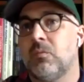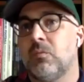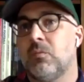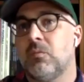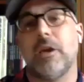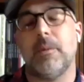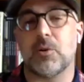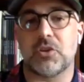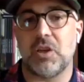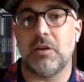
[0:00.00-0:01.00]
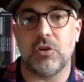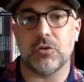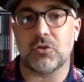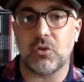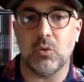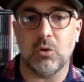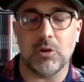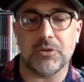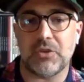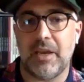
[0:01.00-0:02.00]
20% of your
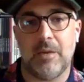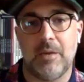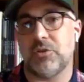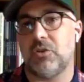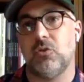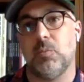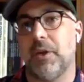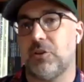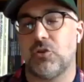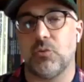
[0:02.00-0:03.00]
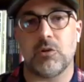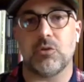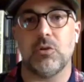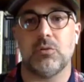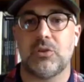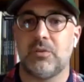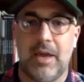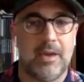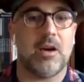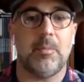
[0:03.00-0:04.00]
schools able to pitch to recruits,
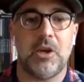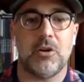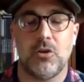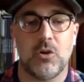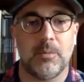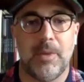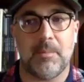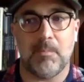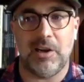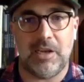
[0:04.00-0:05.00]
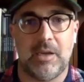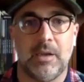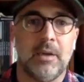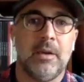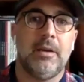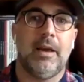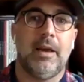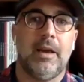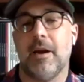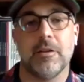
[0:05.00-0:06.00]
hey, come here, you can make money. And
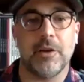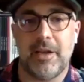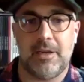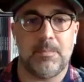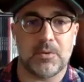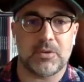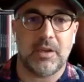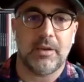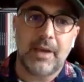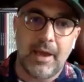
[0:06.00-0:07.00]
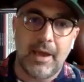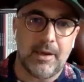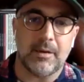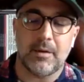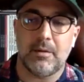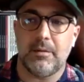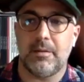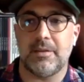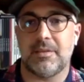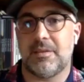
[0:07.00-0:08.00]
the other 80% can't.
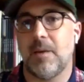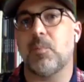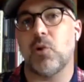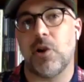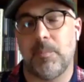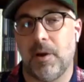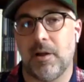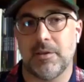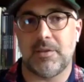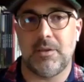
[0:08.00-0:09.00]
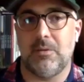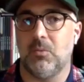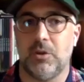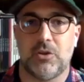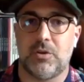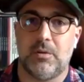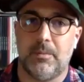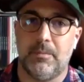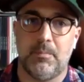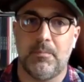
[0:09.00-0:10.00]
This temporary policy, which
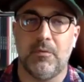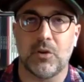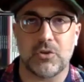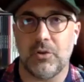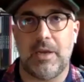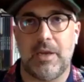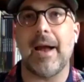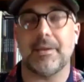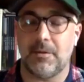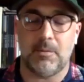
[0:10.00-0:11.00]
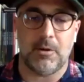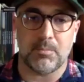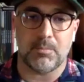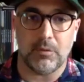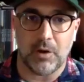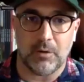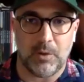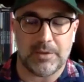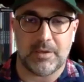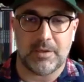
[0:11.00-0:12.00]
virtually has to be approved on
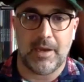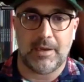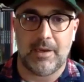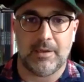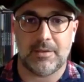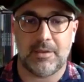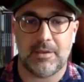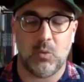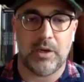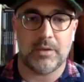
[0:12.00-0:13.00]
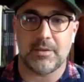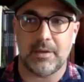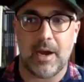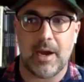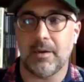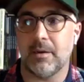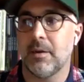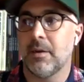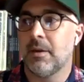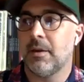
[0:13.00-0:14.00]
Wednesday, I can't see any way it's
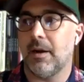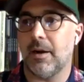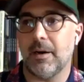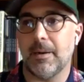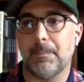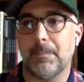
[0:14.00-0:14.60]
not,